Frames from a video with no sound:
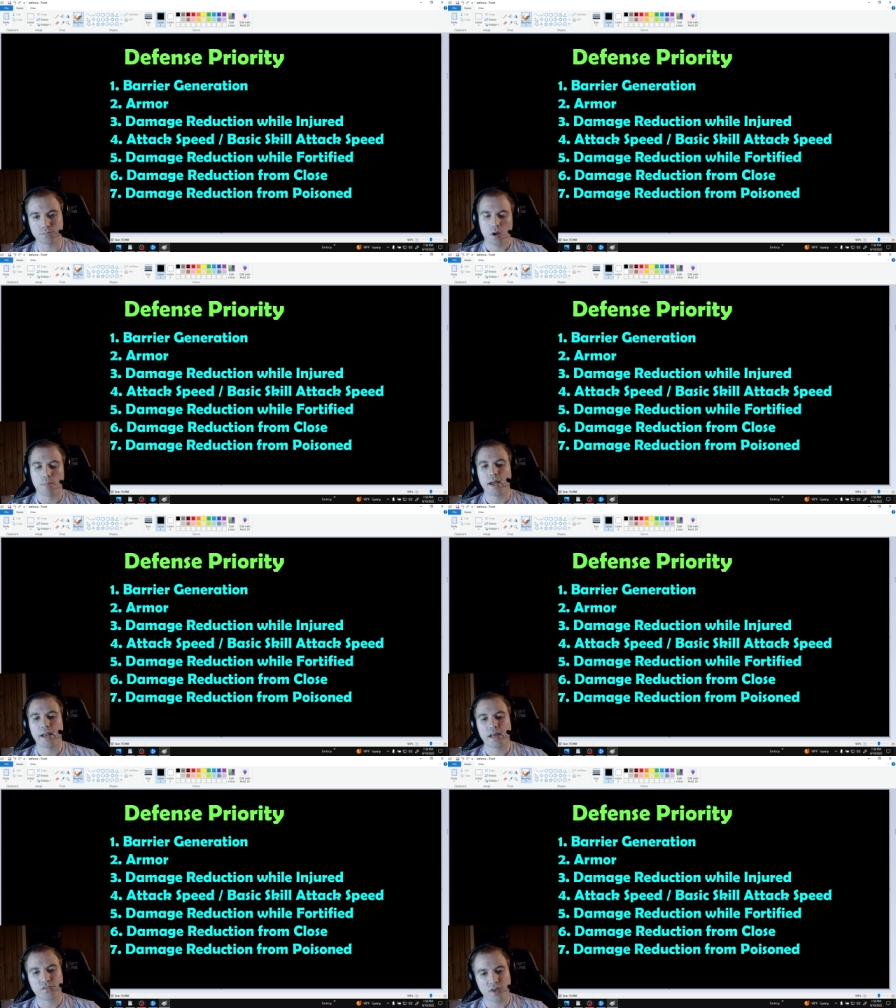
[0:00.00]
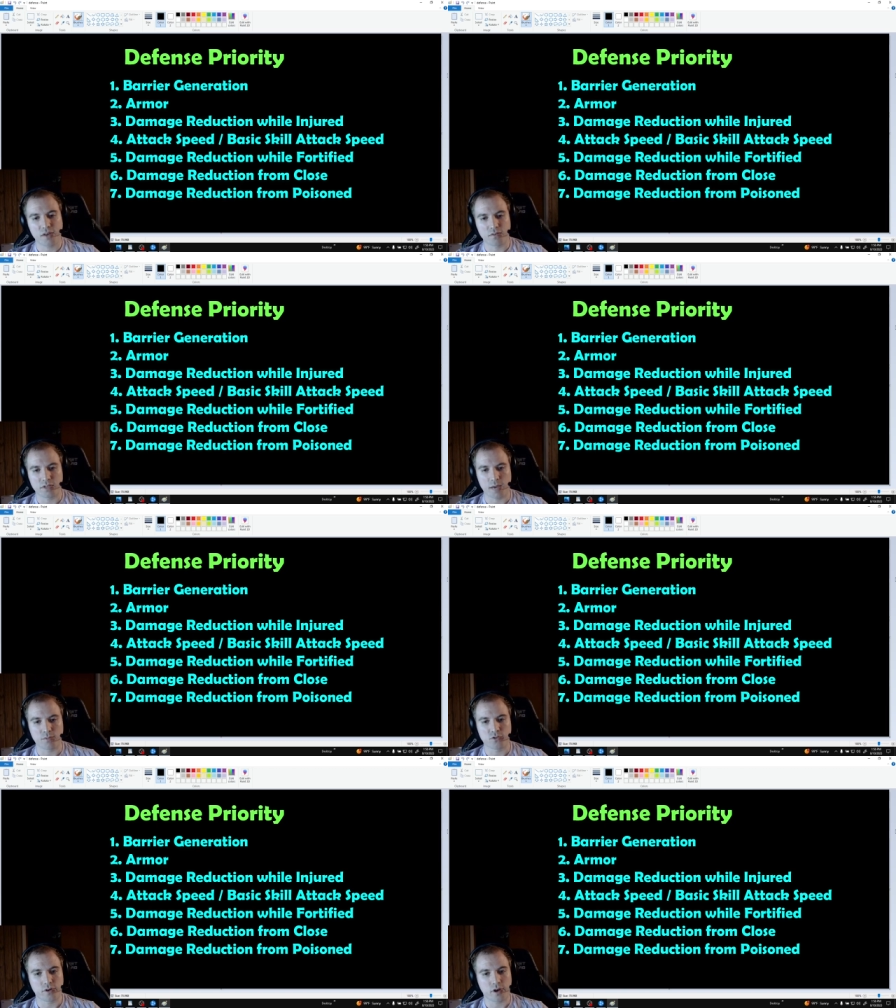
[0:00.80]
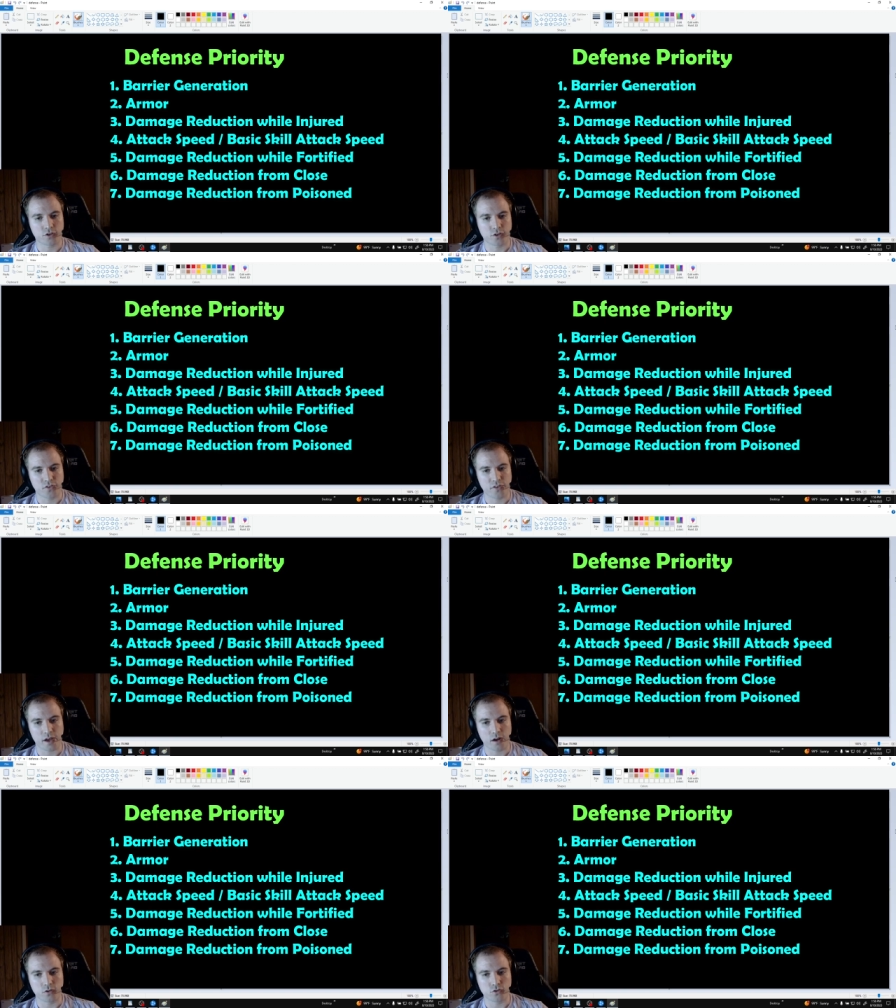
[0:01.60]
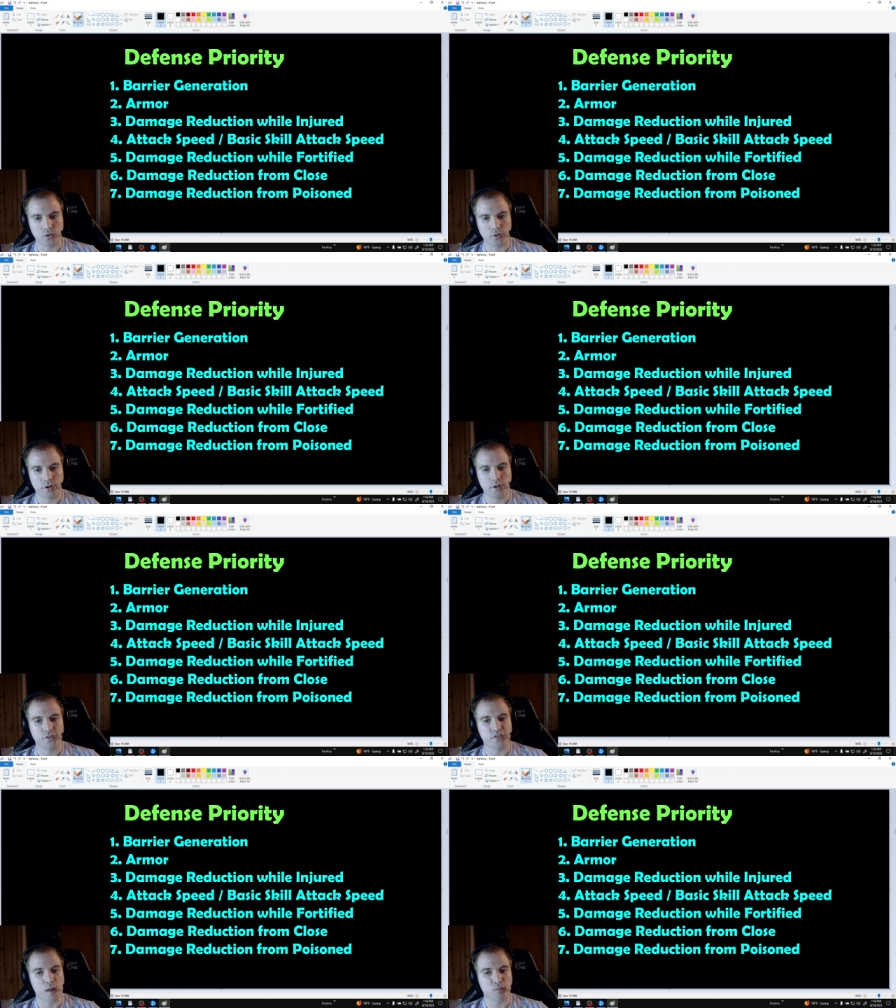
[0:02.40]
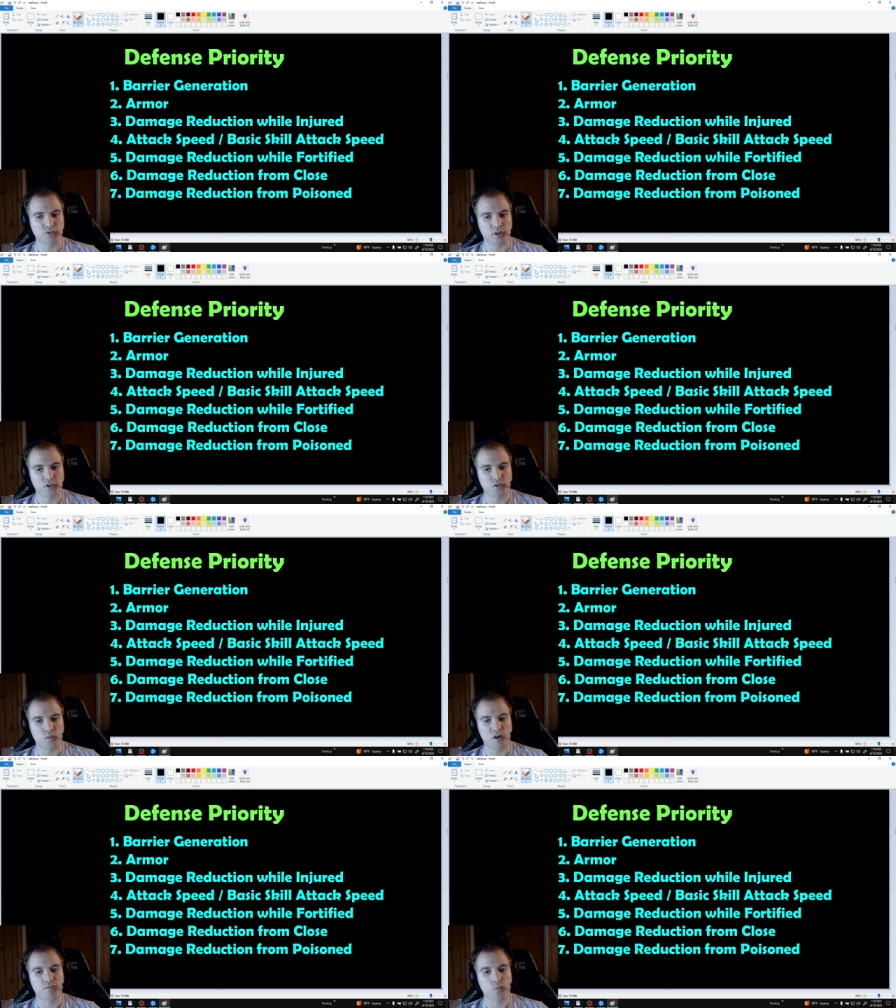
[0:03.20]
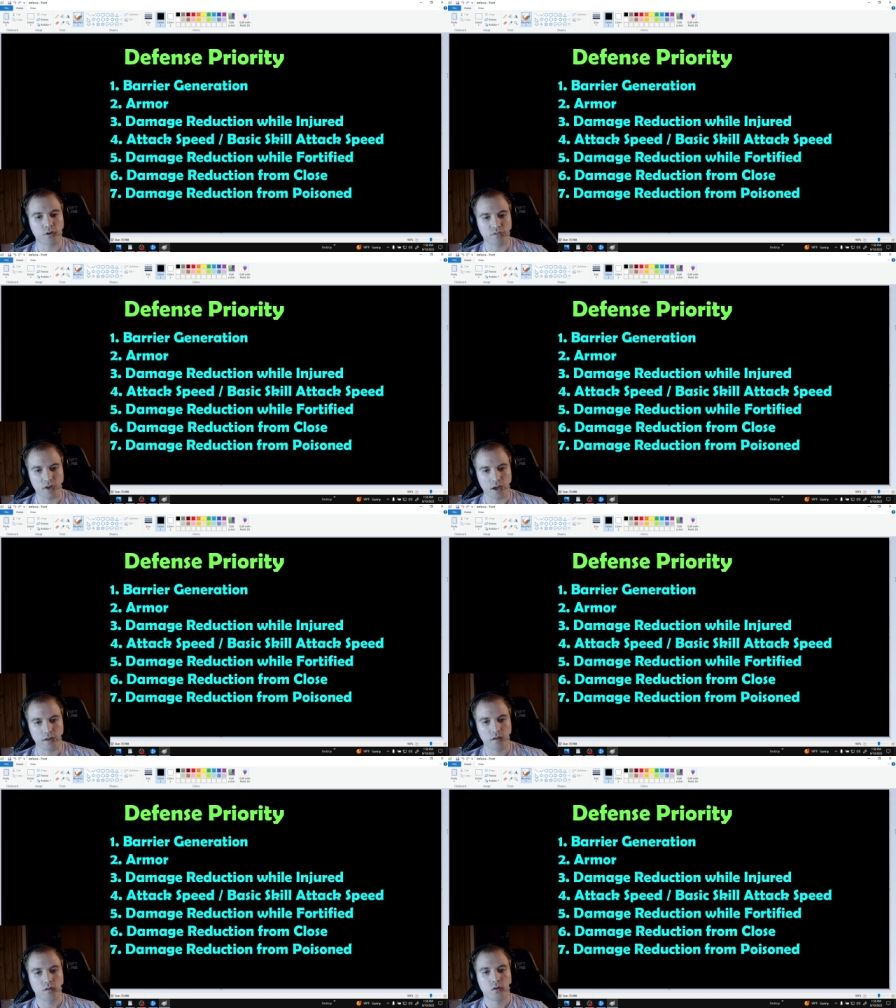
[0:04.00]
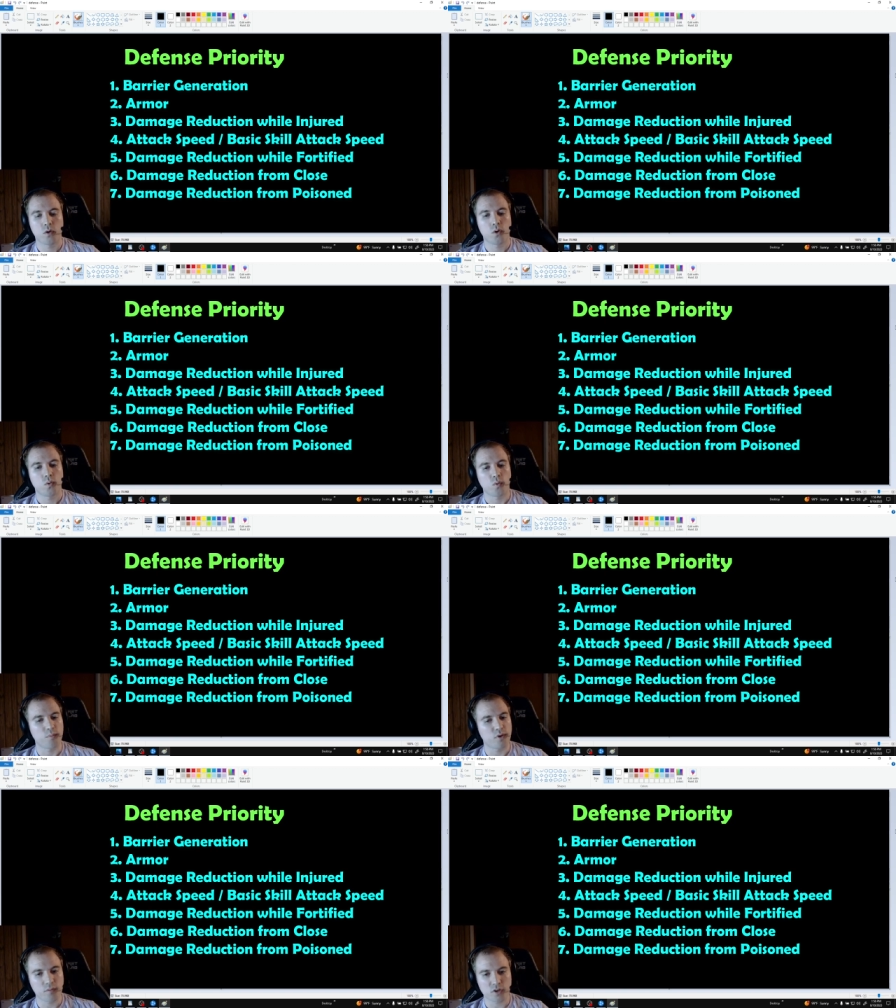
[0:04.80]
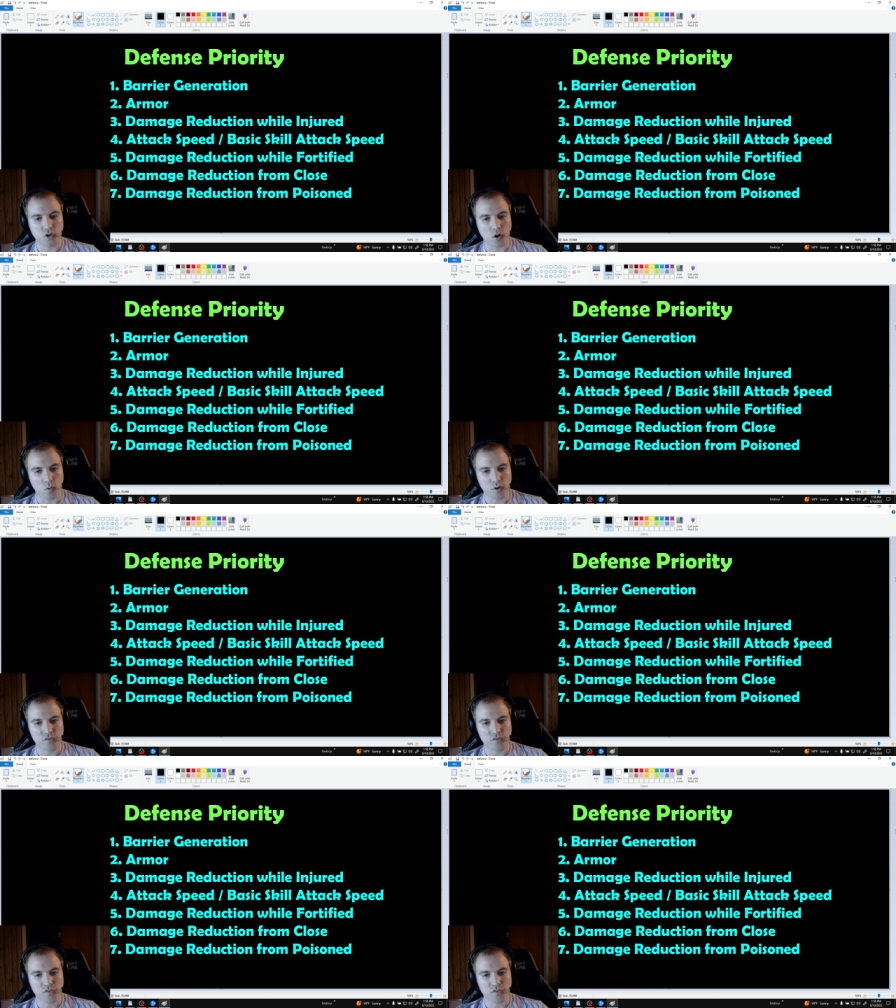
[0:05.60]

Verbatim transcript: My next favorite damage reduction set on Druid is damage reduction while fortified. We're pretty much always